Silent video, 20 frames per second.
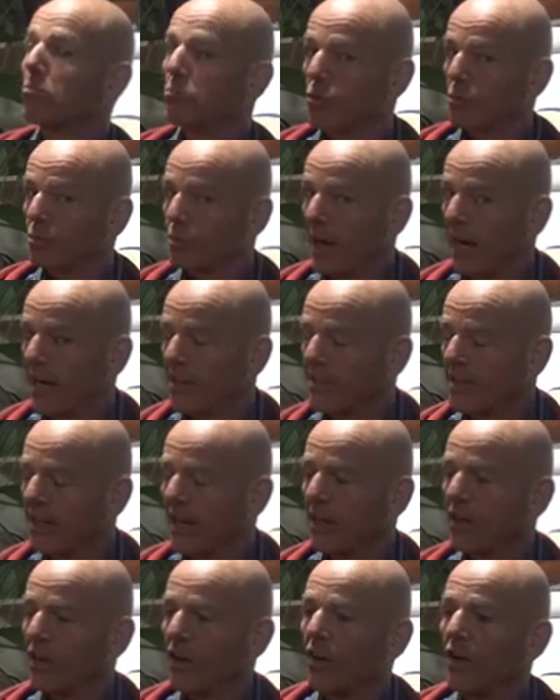Surprising,
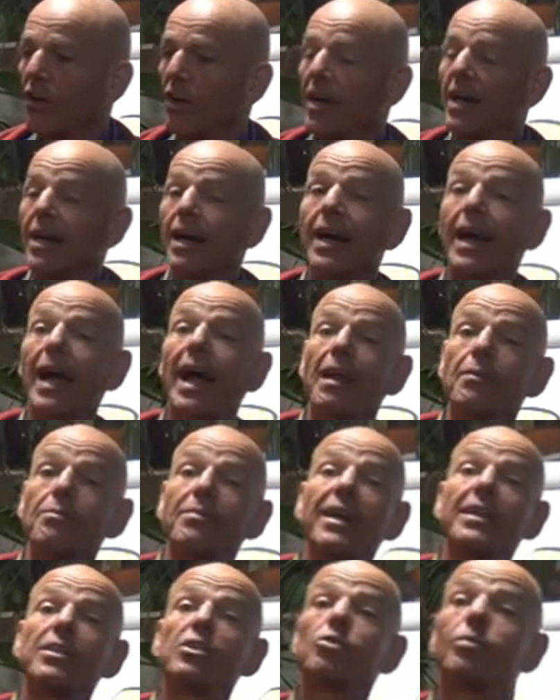I know. I had
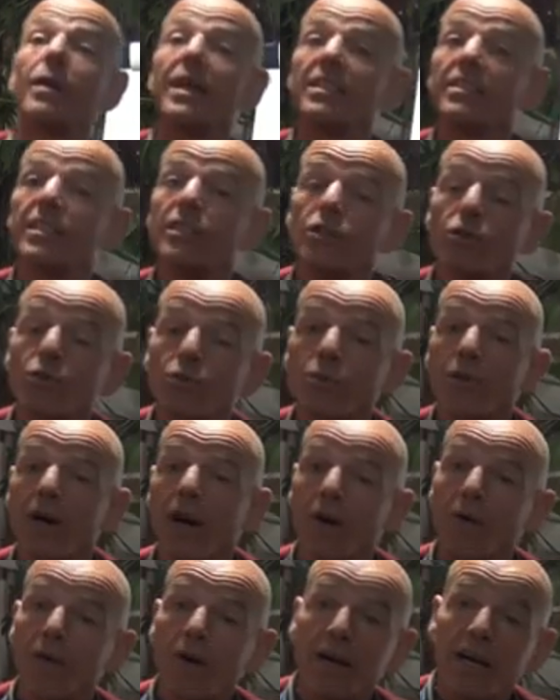my
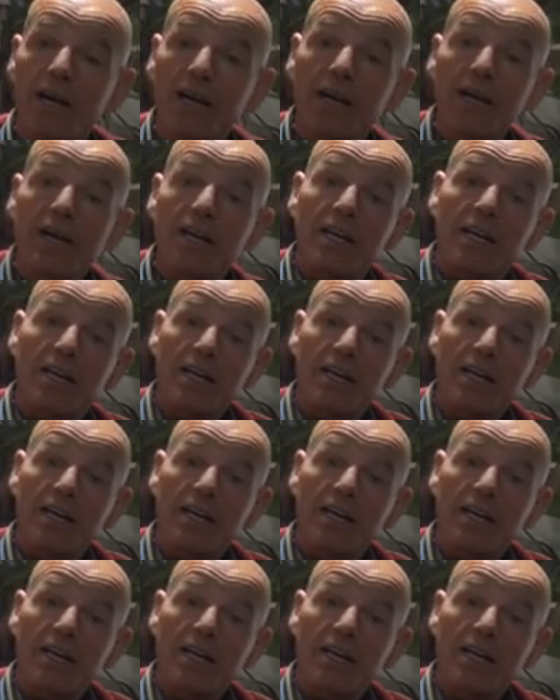22-hour